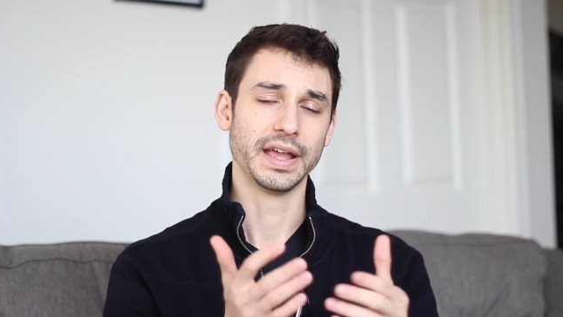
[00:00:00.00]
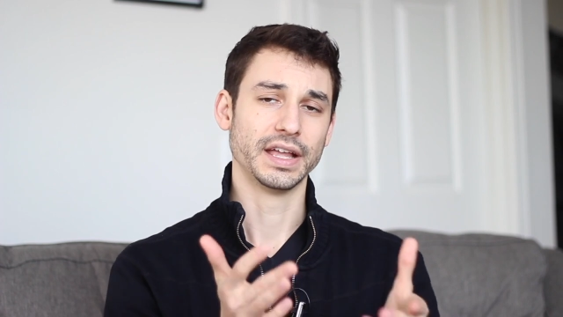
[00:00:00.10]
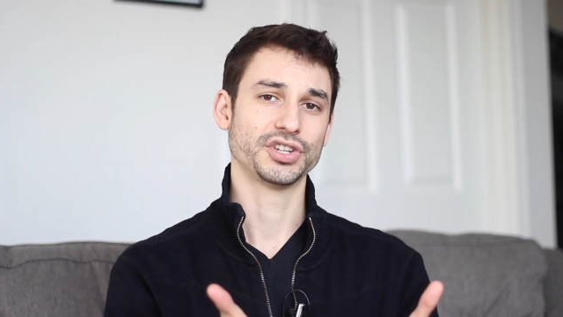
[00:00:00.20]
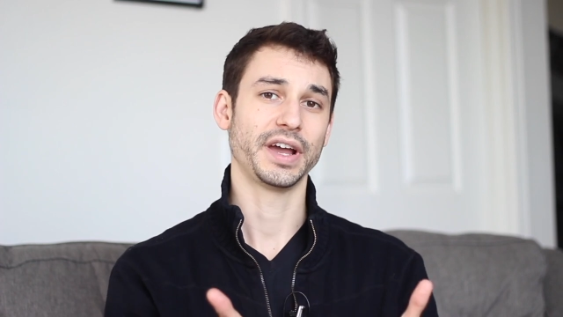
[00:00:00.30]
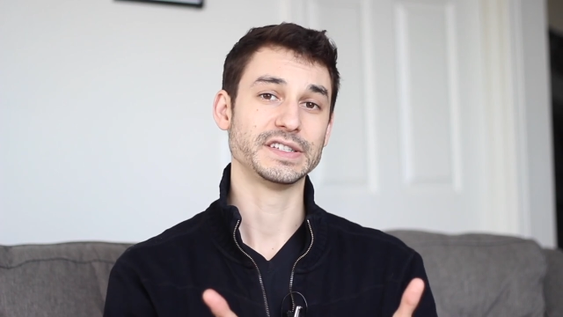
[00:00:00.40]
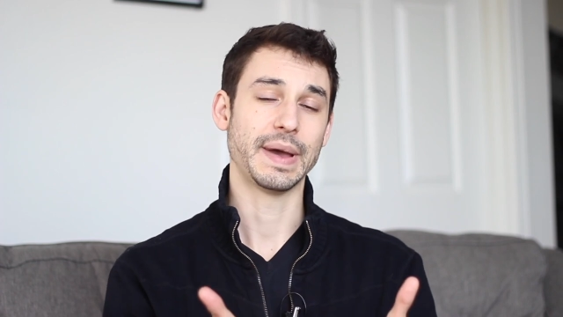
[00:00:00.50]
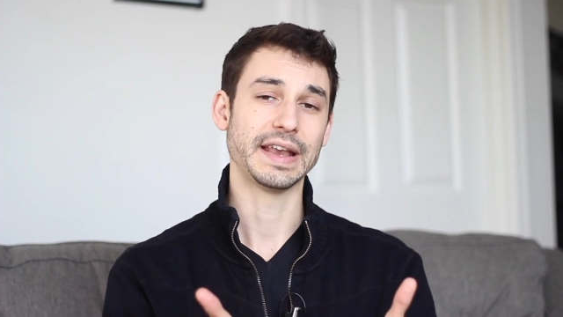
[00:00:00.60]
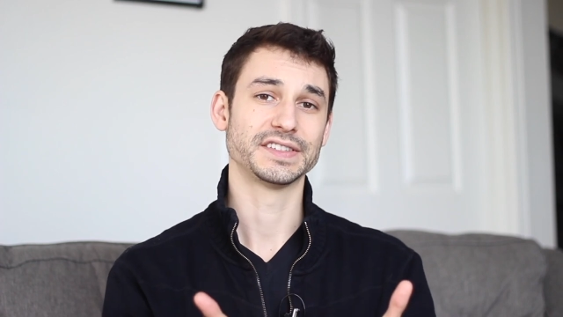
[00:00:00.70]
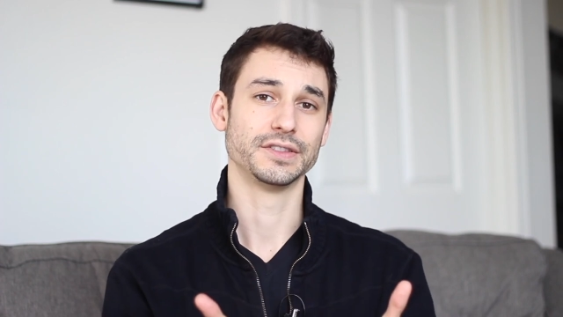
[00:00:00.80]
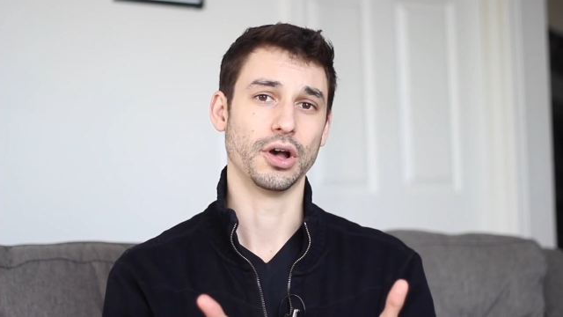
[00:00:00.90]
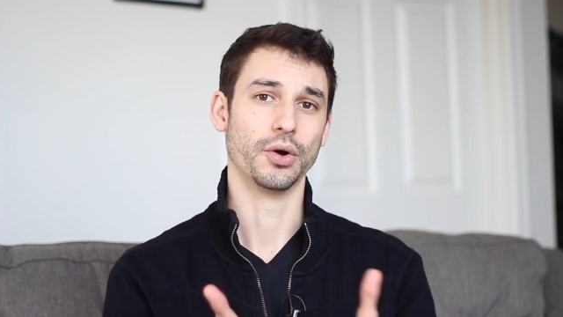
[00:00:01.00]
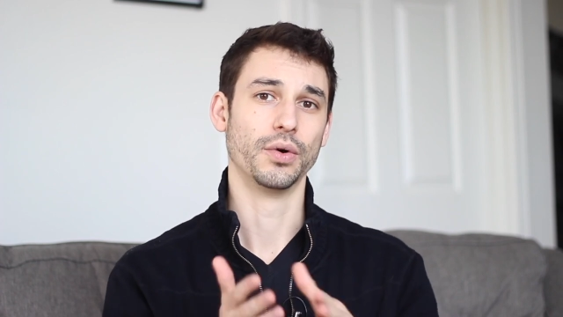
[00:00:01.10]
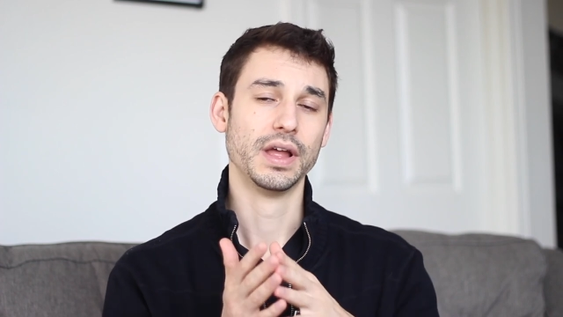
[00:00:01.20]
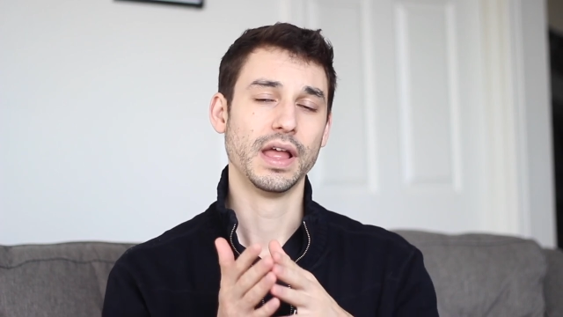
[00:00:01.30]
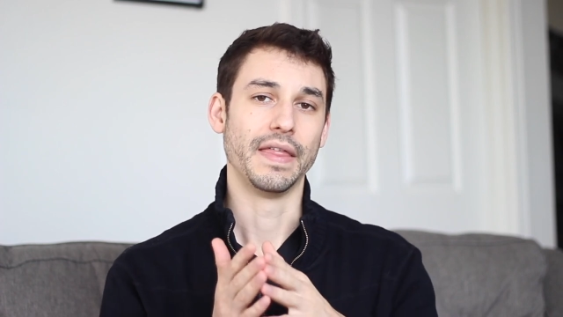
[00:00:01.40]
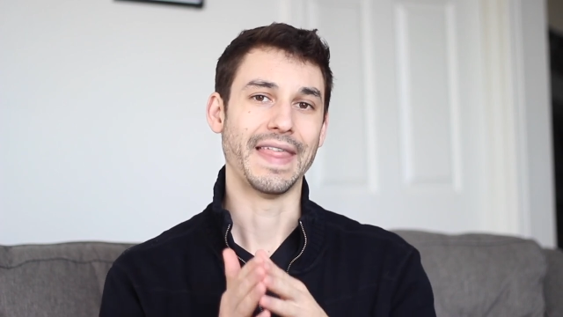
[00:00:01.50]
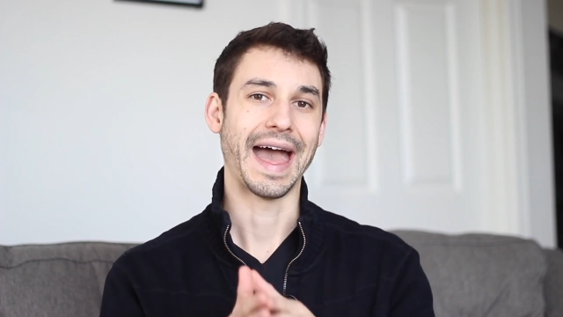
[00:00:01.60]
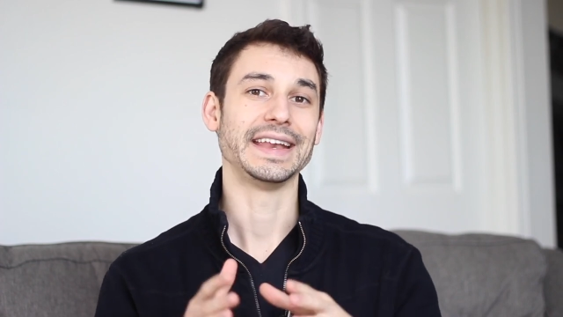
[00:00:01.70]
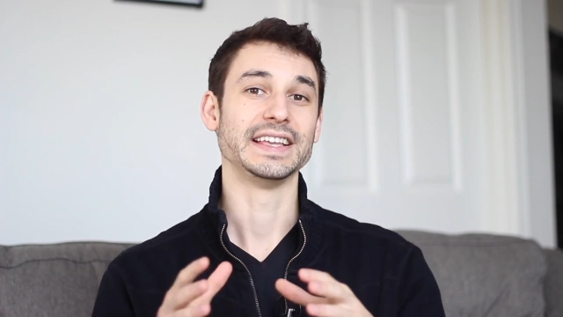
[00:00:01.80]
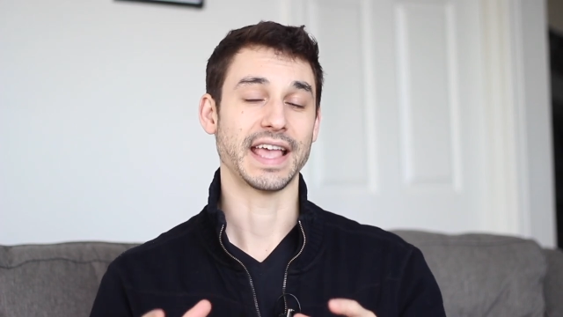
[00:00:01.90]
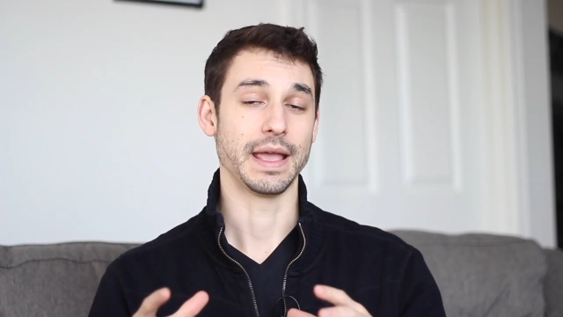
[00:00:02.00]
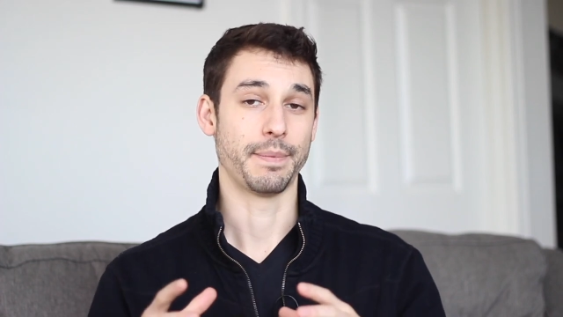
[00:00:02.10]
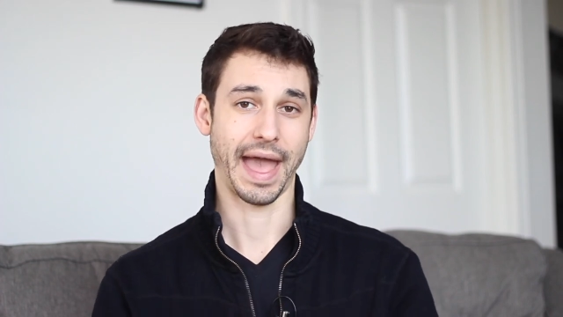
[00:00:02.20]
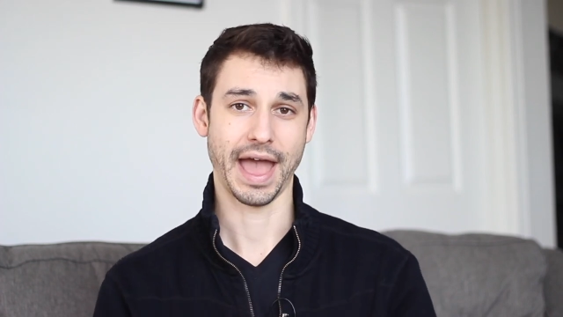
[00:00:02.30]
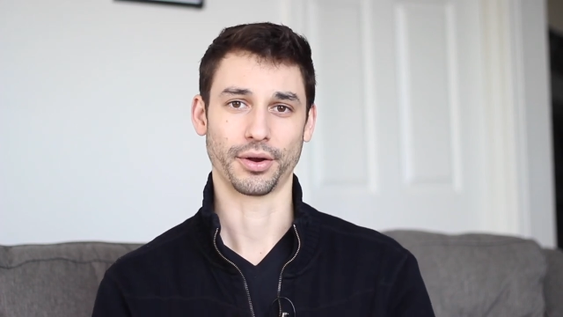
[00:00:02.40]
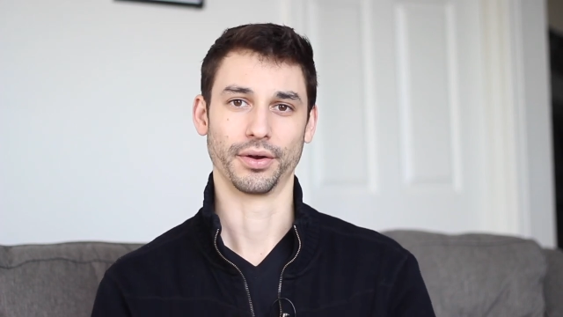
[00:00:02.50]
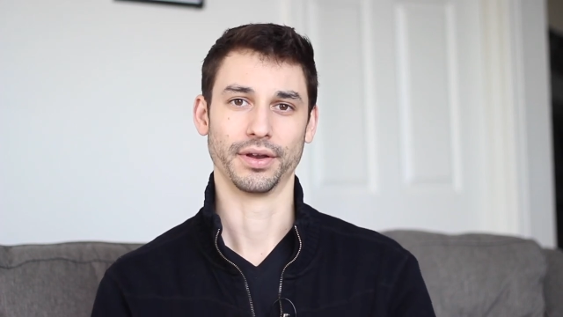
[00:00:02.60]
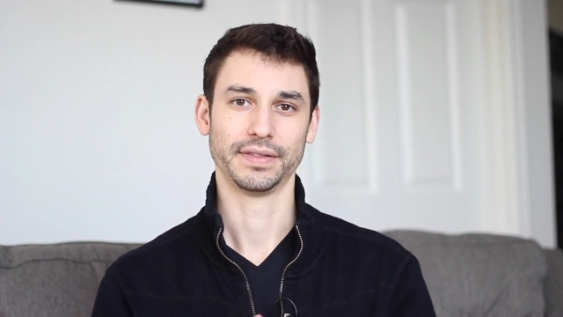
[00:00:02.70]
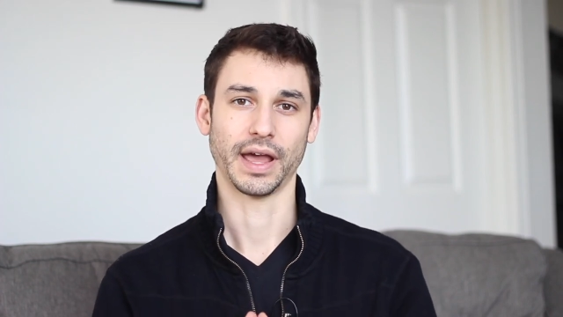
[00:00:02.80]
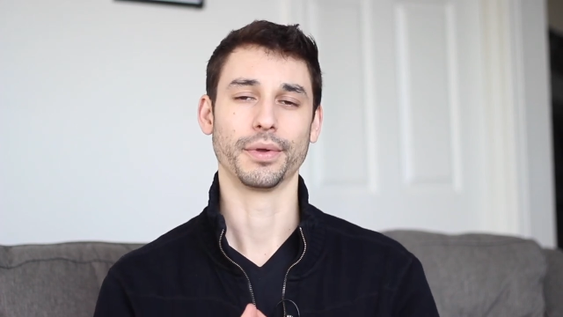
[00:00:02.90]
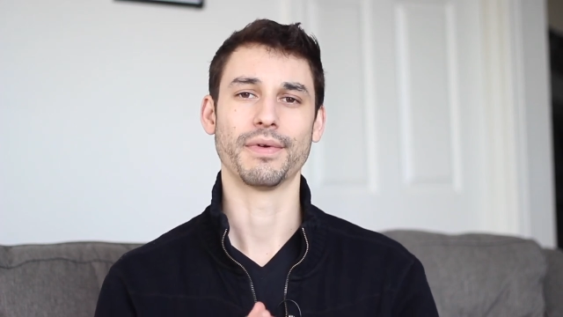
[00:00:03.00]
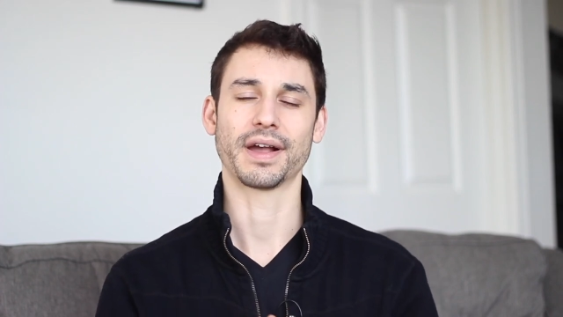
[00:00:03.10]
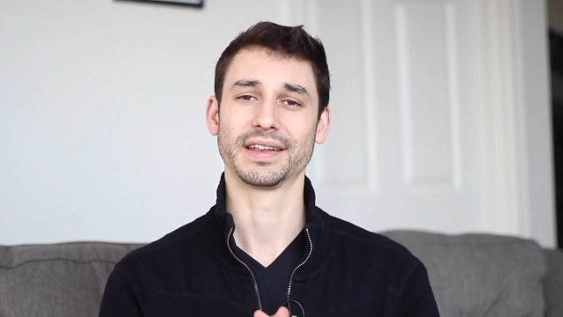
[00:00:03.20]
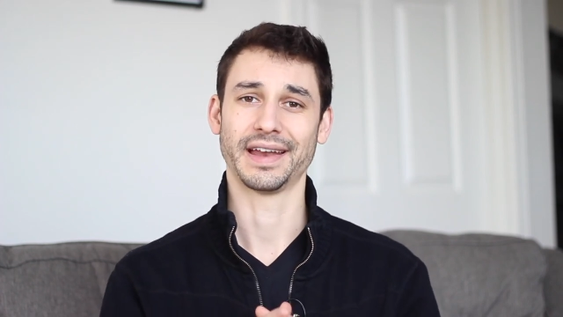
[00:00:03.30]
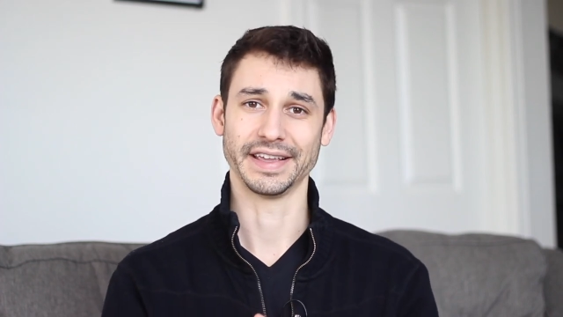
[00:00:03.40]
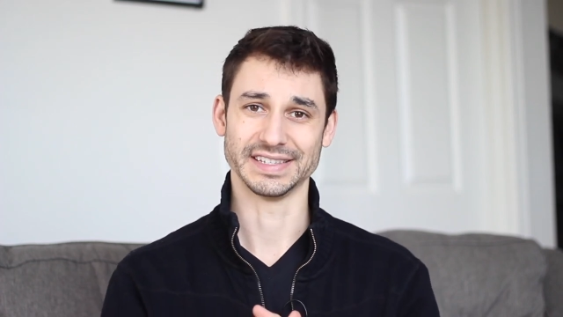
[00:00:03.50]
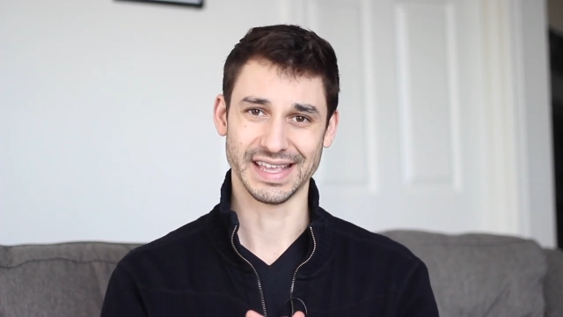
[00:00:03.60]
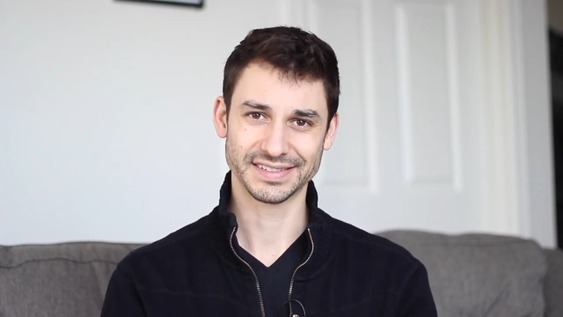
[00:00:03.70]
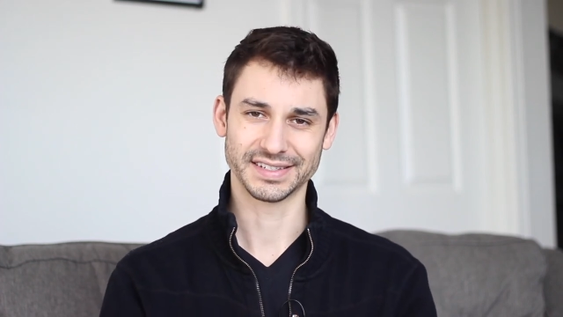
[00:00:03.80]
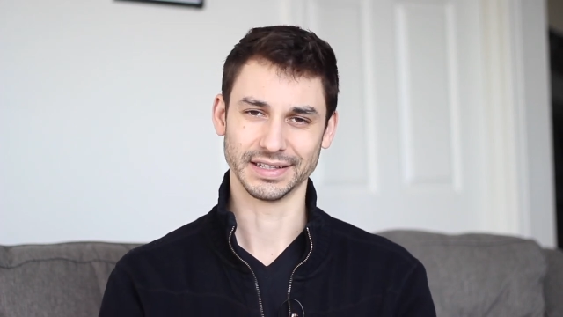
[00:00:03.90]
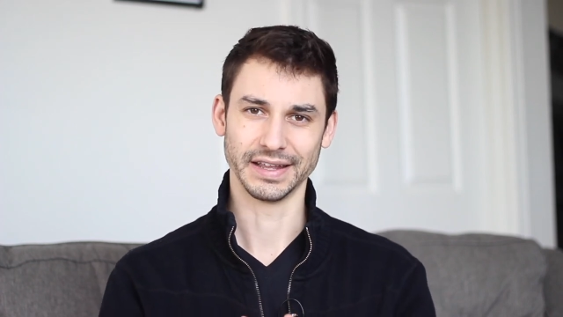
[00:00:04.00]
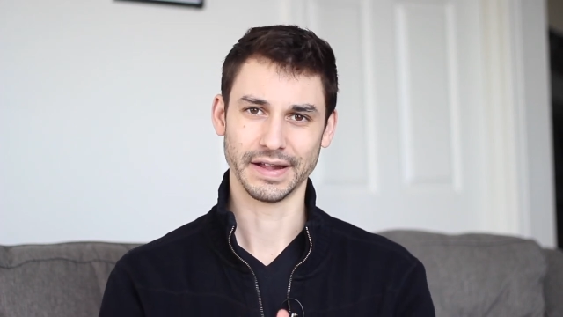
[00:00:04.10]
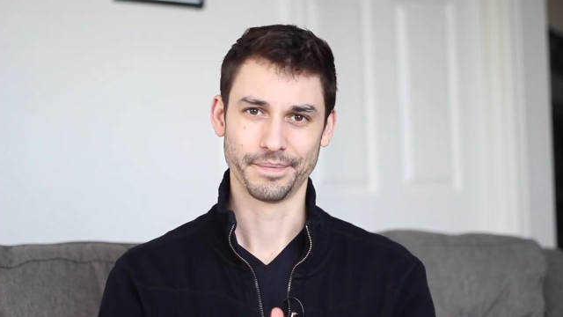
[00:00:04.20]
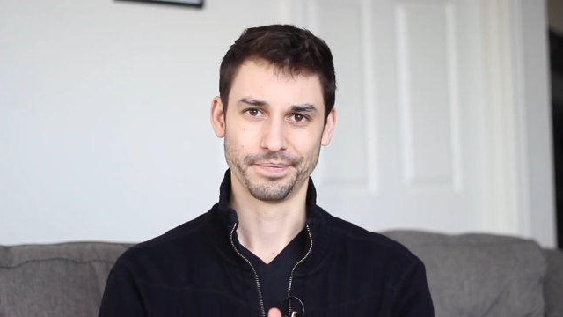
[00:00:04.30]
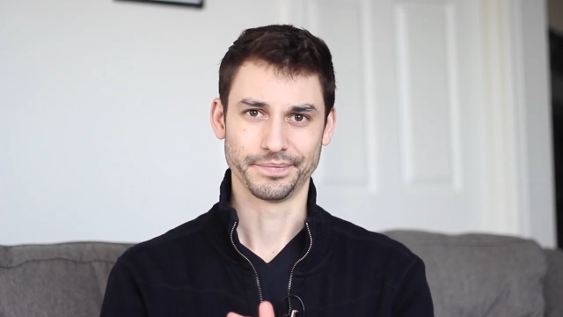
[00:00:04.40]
In Chinese medicine though, that is a pattern that we recognize instantly.